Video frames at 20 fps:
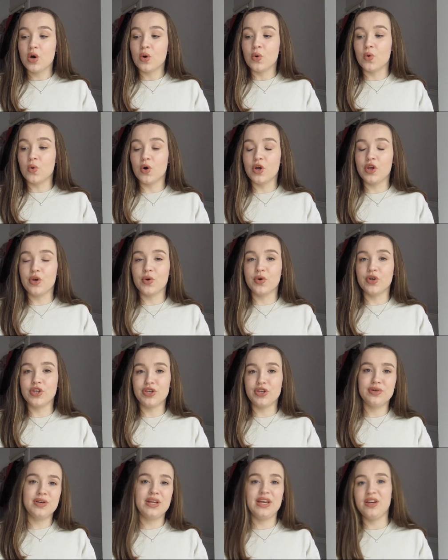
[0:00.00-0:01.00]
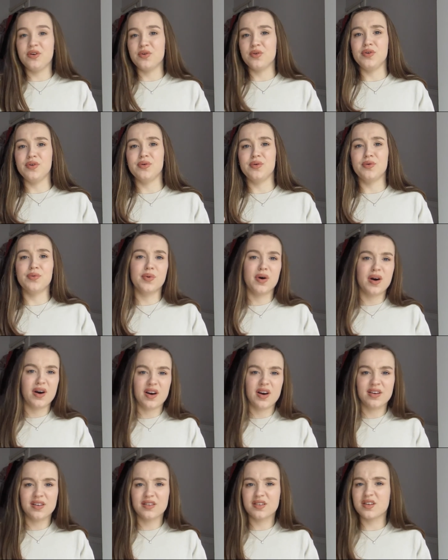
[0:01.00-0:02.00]
or your uni or your
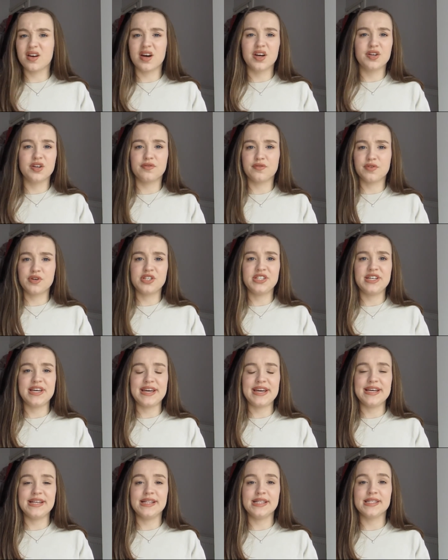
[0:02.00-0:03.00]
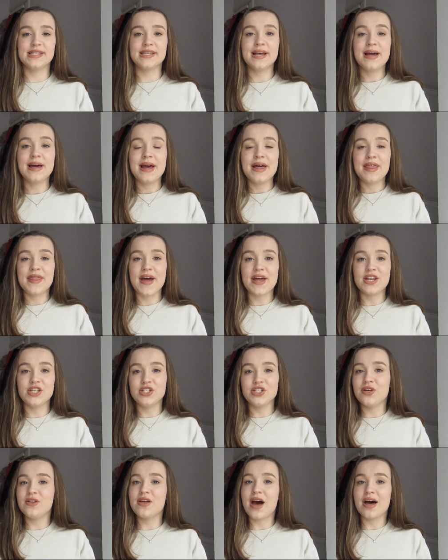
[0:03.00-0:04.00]
work kind of routines, then
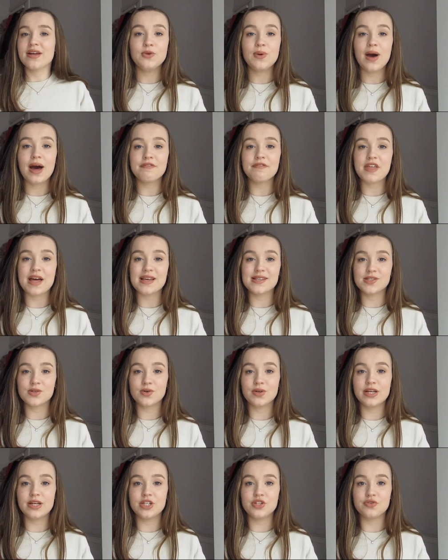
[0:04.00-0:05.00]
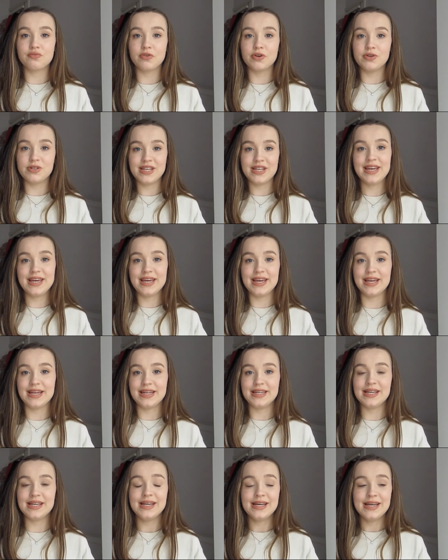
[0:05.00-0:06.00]
do that. If you have that solid
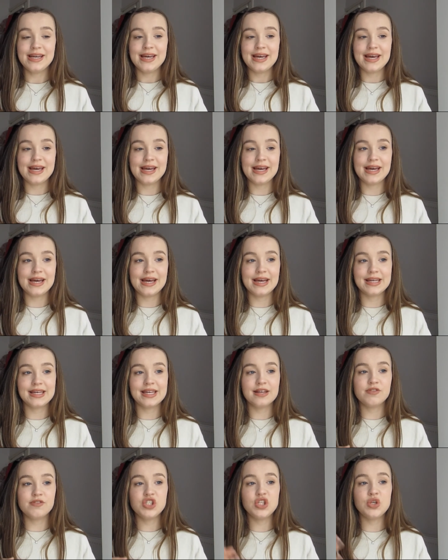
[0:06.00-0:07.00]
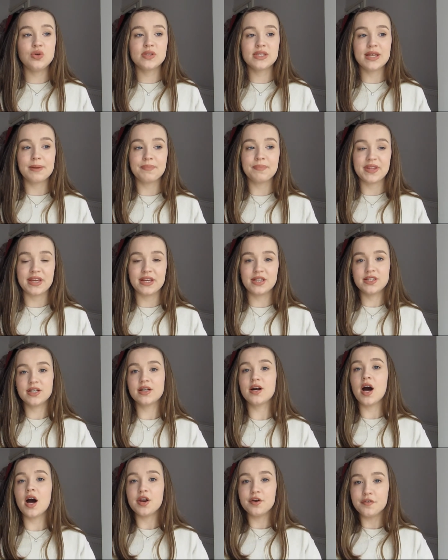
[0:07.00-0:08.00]
routine, it gives you something to
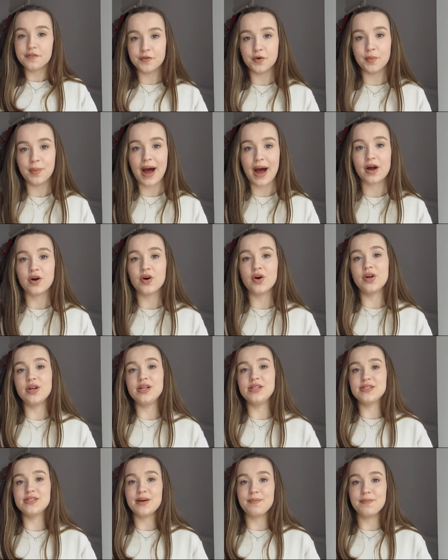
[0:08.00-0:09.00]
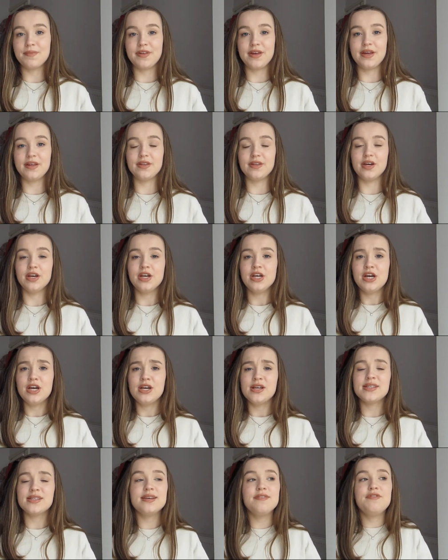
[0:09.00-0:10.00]
kind of fall back on, and something that,
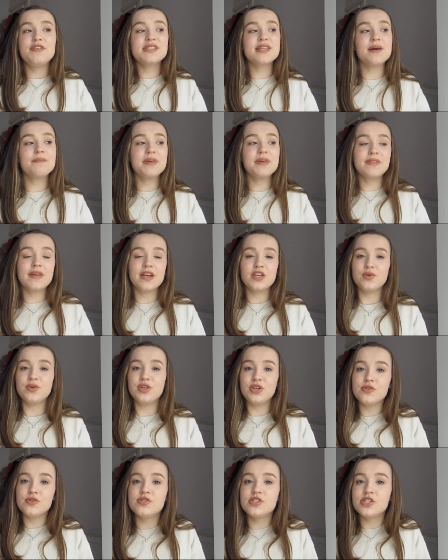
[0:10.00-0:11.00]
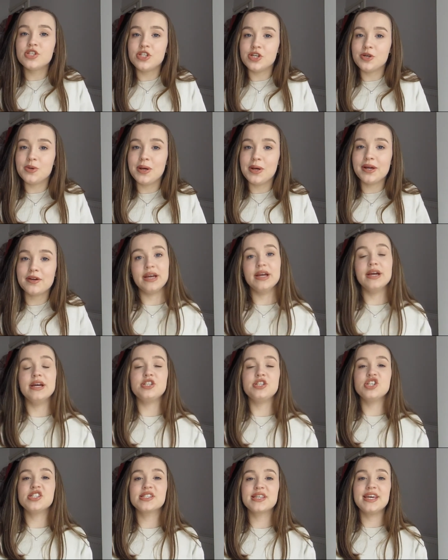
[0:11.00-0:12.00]
if it's something that you're used to doing,
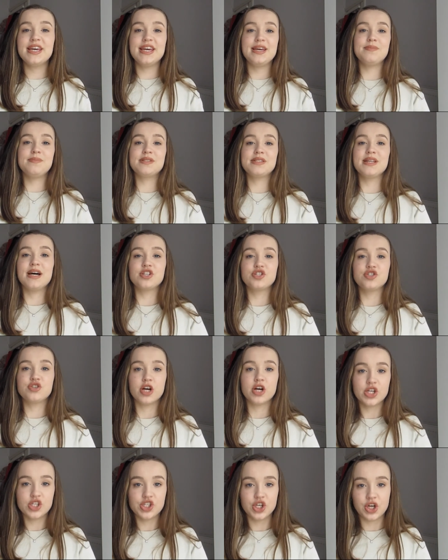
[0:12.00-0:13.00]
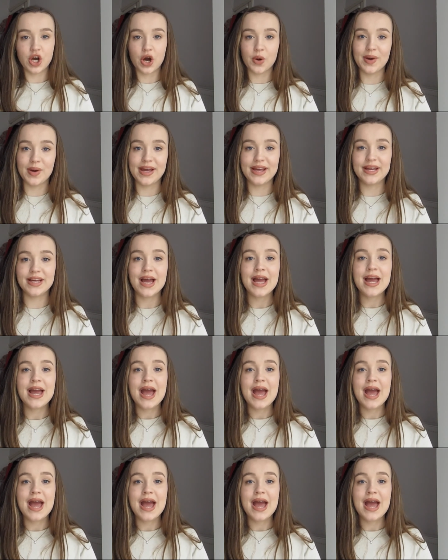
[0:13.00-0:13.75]
it just keeps that structure going